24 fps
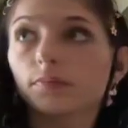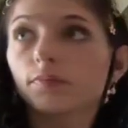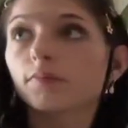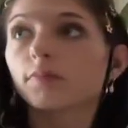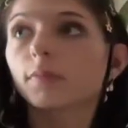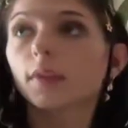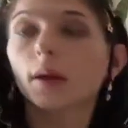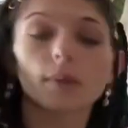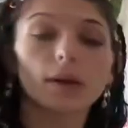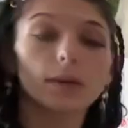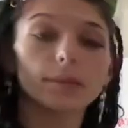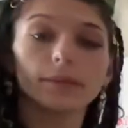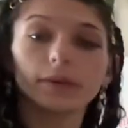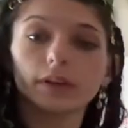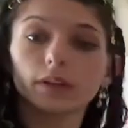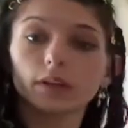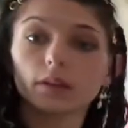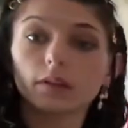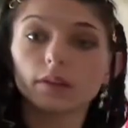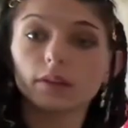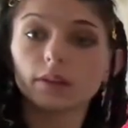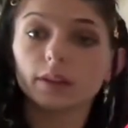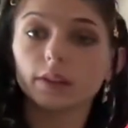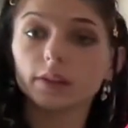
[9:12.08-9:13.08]
that might be a
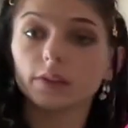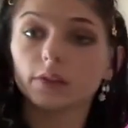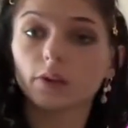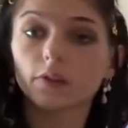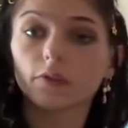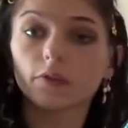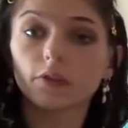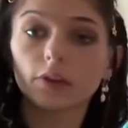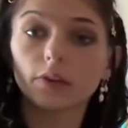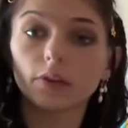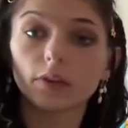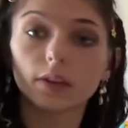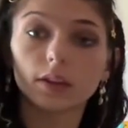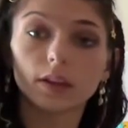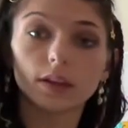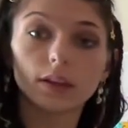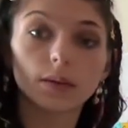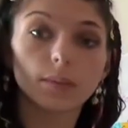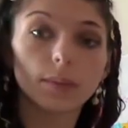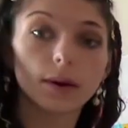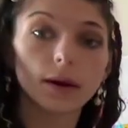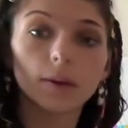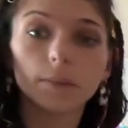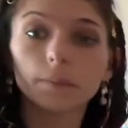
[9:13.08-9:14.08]
little easier for you to think
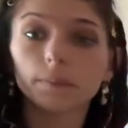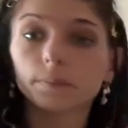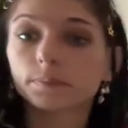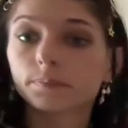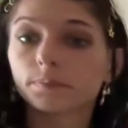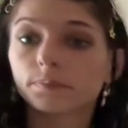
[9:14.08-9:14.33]
about